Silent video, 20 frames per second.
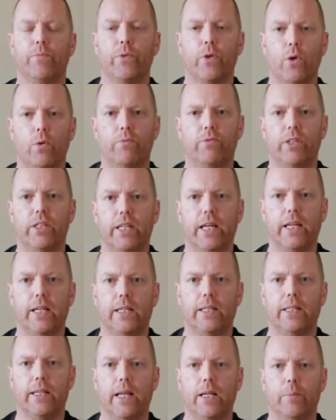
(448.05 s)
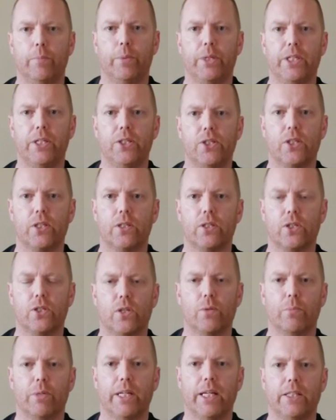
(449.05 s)
Hopefully that will help ease
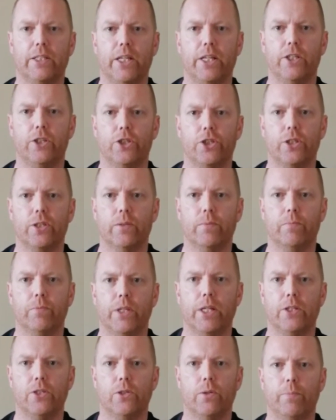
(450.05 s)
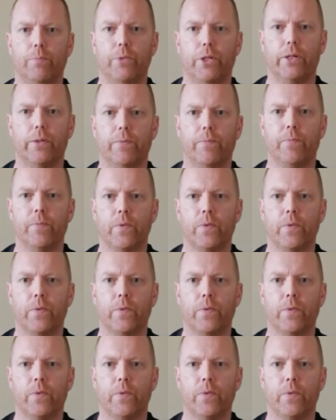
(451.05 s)
some of that tension that's up there.